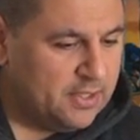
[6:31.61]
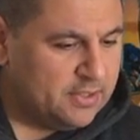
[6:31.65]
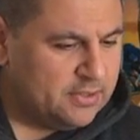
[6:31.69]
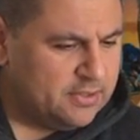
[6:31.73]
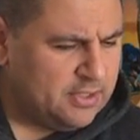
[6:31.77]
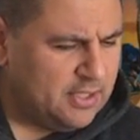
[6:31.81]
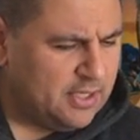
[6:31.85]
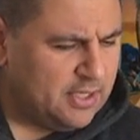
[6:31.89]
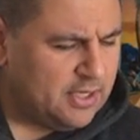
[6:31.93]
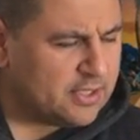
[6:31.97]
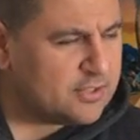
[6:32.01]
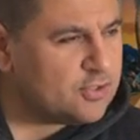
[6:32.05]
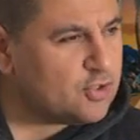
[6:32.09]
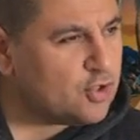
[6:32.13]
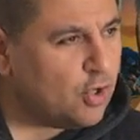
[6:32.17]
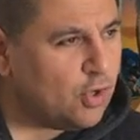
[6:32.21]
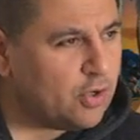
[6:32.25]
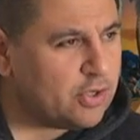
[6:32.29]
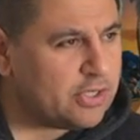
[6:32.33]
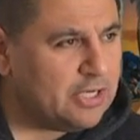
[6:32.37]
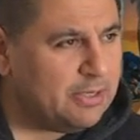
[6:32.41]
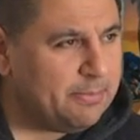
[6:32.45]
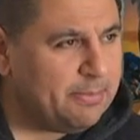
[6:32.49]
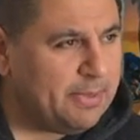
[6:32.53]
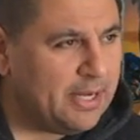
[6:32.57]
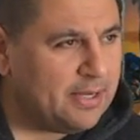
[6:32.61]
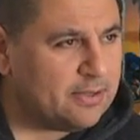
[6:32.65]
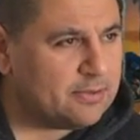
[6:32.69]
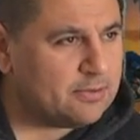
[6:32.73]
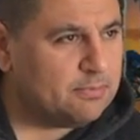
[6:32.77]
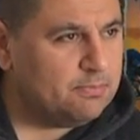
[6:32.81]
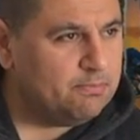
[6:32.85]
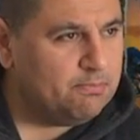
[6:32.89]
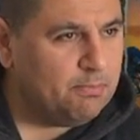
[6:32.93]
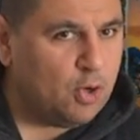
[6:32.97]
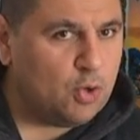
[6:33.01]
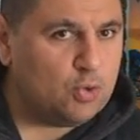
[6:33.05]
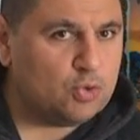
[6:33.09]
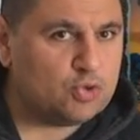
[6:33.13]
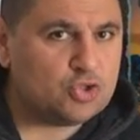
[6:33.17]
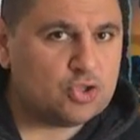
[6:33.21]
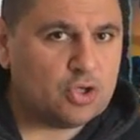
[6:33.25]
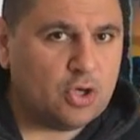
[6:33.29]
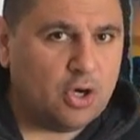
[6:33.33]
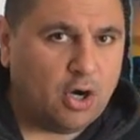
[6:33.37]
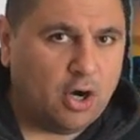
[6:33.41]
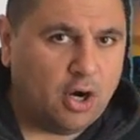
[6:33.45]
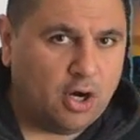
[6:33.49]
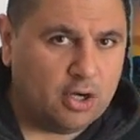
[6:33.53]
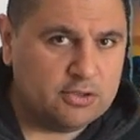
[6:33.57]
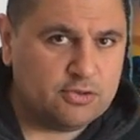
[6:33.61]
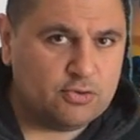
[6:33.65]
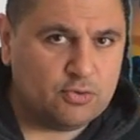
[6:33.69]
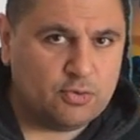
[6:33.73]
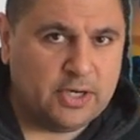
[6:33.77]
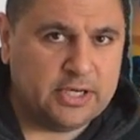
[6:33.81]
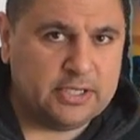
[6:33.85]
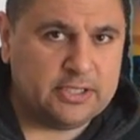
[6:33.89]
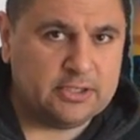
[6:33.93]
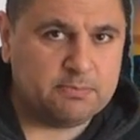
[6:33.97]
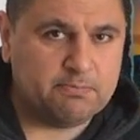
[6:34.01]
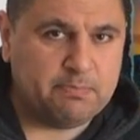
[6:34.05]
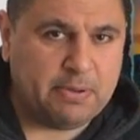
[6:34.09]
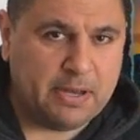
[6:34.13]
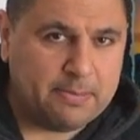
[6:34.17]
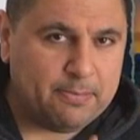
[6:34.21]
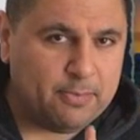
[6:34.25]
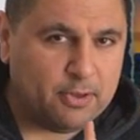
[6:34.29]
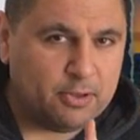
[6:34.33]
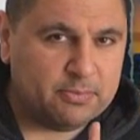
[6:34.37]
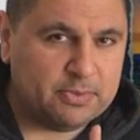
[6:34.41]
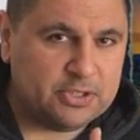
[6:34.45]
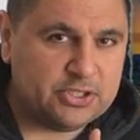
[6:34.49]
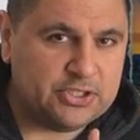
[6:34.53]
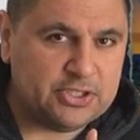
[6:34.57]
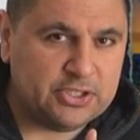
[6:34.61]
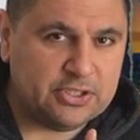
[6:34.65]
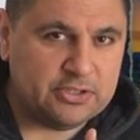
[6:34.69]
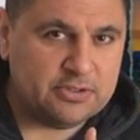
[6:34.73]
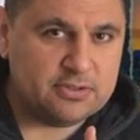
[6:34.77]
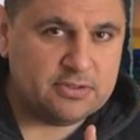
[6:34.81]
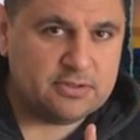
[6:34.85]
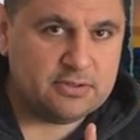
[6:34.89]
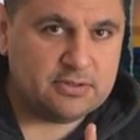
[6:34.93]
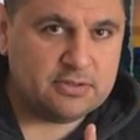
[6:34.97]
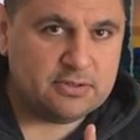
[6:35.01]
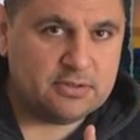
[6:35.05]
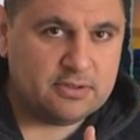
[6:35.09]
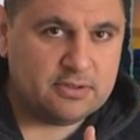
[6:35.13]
They are talking about most underrated pinball machines.